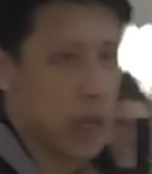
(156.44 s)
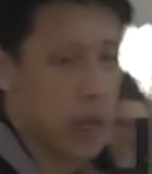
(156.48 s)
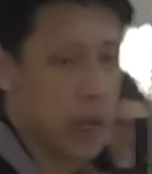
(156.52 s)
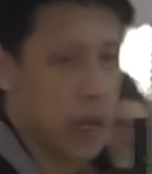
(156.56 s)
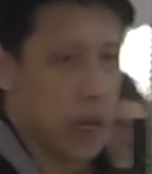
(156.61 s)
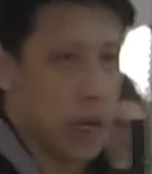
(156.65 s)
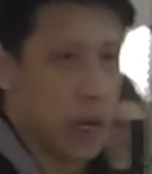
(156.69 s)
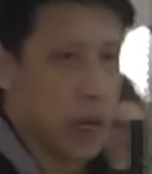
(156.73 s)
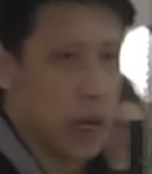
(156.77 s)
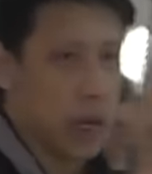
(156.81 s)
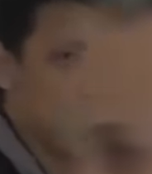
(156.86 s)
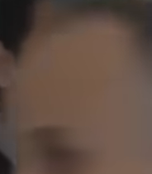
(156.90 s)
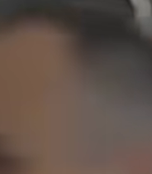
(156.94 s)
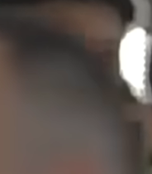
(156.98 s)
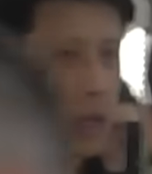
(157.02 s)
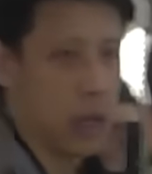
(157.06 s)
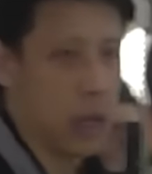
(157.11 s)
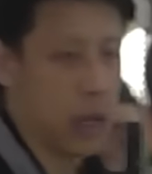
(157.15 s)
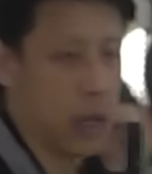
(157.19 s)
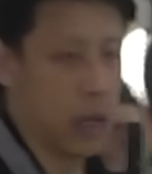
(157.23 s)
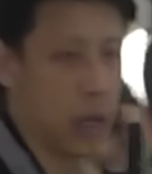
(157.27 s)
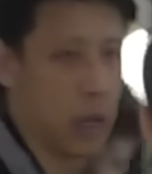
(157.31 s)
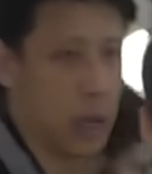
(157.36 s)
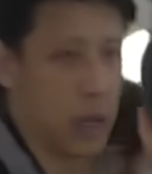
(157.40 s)

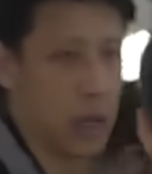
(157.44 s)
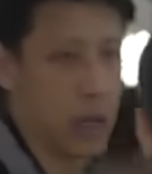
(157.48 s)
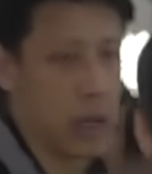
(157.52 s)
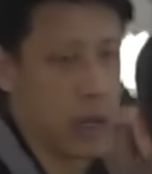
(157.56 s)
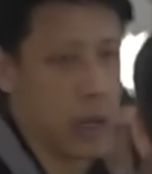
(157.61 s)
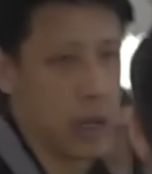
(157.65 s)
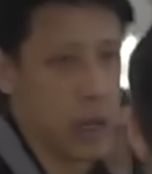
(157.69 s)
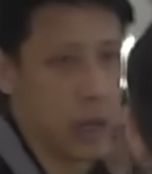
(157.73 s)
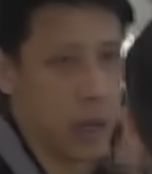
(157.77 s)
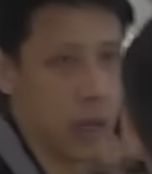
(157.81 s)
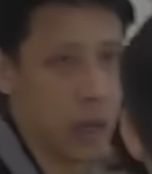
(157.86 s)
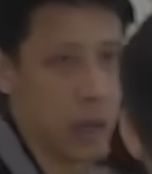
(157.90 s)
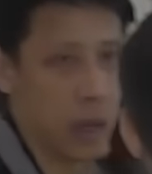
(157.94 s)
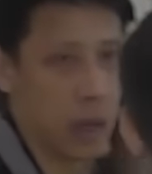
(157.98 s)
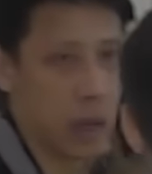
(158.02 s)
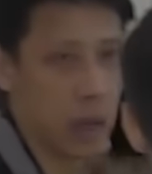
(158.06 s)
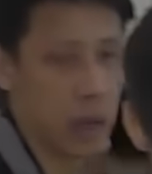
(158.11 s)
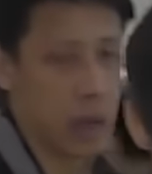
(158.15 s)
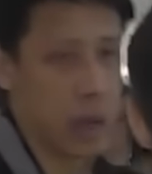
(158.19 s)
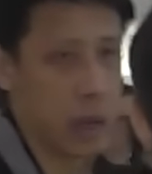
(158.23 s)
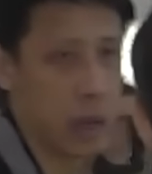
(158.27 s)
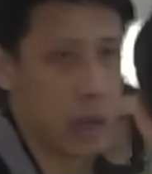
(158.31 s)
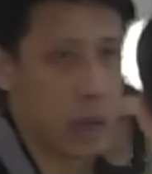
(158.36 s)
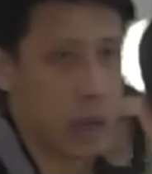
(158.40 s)

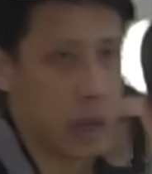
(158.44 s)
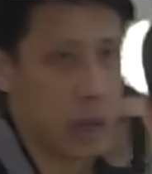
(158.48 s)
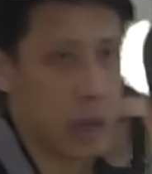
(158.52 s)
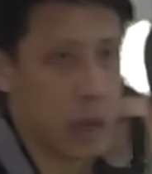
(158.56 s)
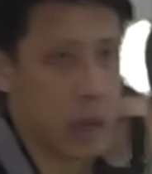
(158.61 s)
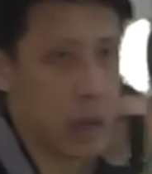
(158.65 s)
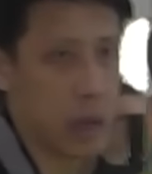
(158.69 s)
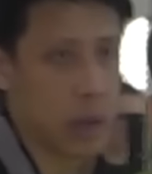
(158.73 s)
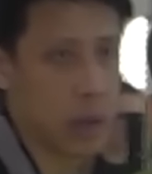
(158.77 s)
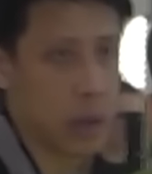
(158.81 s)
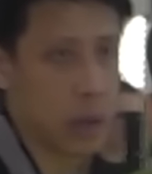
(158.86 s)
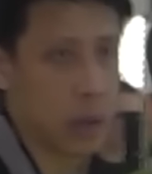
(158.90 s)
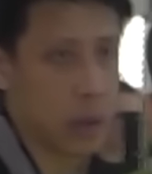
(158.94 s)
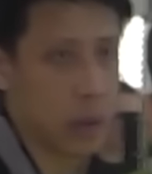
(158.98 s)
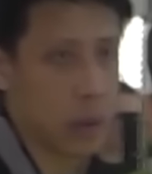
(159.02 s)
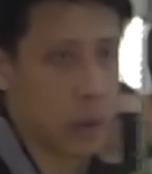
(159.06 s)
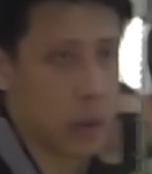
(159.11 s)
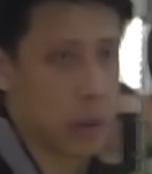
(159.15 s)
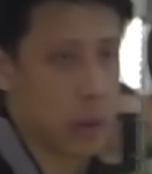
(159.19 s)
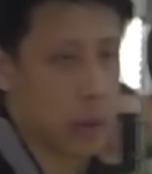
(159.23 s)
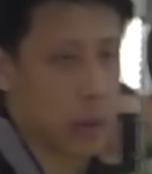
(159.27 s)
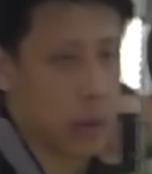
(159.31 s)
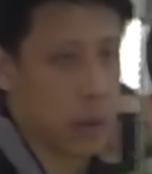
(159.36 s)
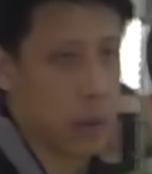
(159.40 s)

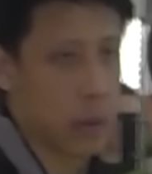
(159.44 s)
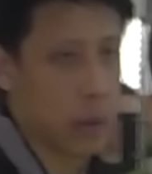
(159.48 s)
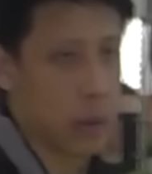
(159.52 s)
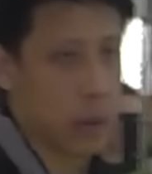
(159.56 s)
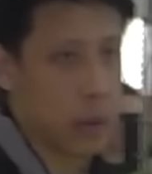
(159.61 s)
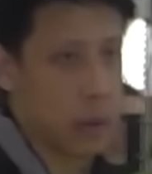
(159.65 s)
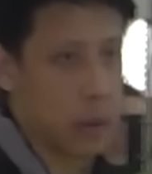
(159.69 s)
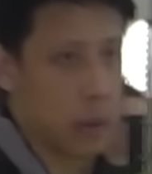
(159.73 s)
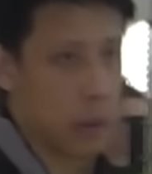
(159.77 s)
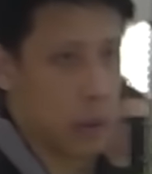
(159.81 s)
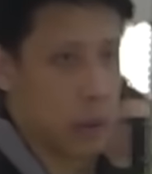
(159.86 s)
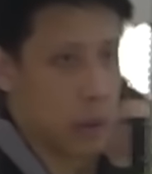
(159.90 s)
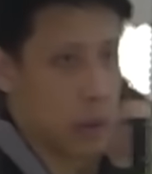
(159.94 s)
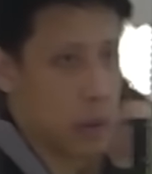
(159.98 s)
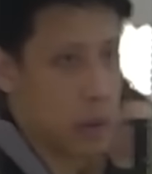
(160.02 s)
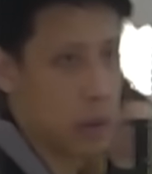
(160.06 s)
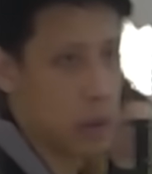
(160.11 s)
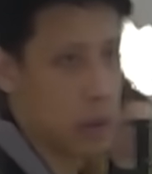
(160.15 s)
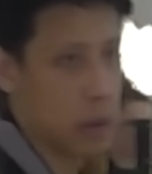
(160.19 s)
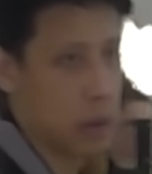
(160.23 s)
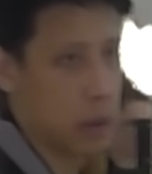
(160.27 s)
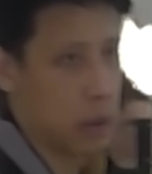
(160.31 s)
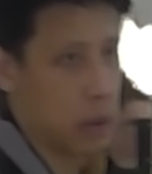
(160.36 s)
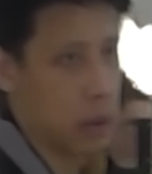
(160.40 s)

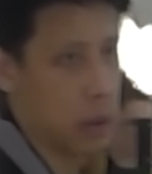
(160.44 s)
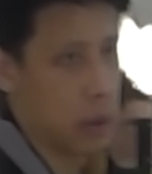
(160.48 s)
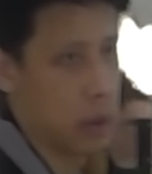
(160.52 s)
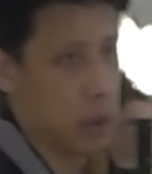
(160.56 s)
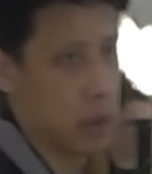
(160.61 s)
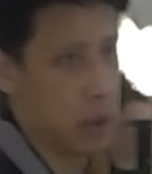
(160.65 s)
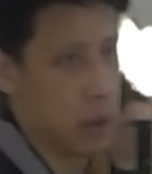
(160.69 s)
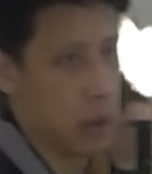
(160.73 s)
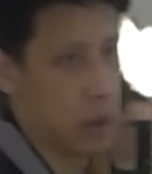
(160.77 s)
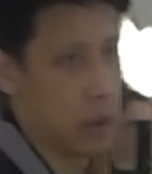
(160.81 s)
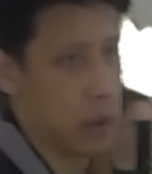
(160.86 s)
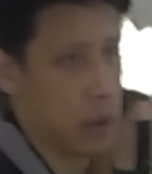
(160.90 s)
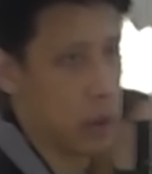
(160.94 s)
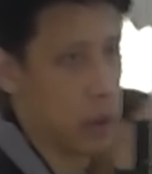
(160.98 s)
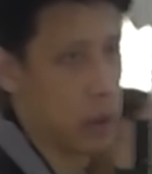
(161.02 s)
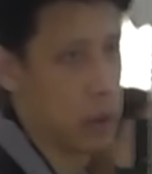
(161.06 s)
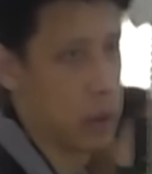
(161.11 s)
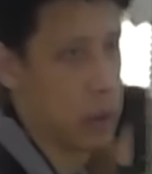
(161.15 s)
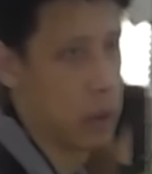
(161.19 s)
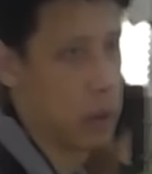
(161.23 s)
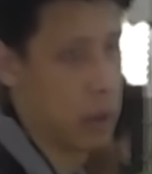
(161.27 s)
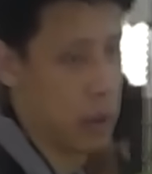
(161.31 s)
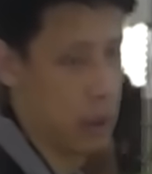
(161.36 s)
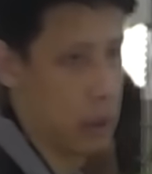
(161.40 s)

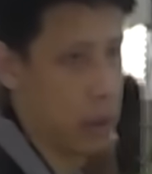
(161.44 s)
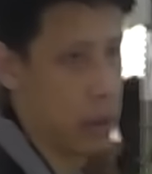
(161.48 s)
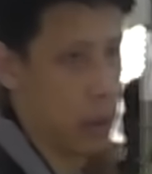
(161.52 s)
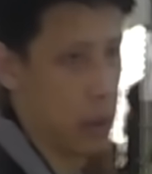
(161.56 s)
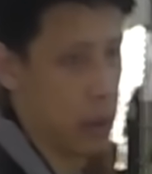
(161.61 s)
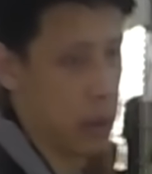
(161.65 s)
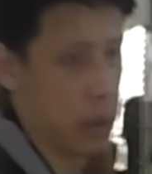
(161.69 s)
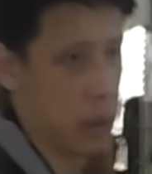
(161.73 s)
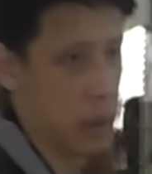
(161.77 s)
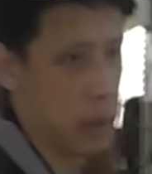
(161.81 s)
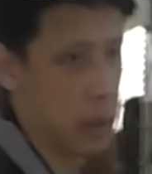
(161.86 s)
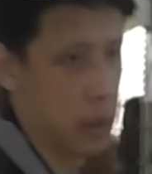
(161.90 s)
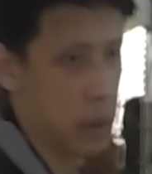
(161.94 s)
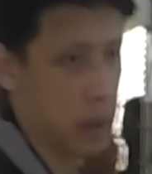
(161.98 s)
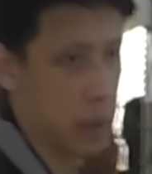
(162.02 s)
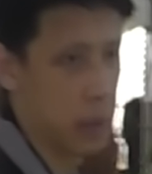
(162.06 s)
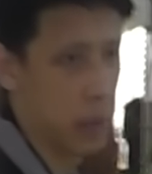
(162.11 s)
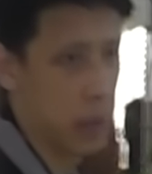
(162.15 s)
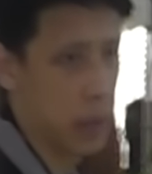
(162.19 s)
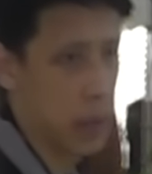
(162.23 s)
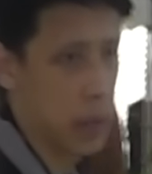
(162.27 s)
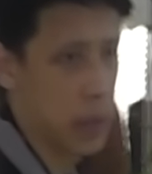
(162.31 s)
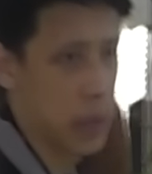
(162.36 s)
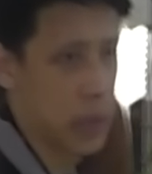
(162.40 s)

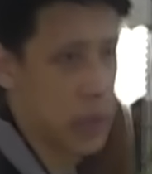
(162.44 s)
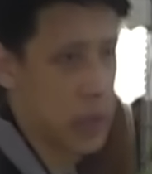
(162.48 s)
[no speech]